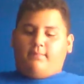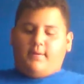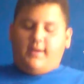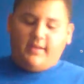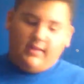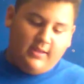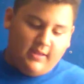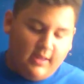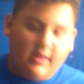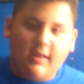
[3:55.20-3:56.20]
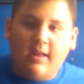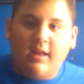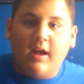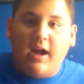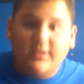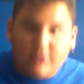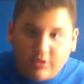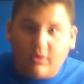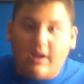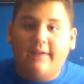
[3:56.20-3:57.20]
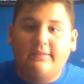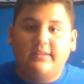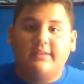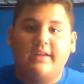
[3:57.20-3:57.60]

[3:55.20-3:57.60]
but I do have these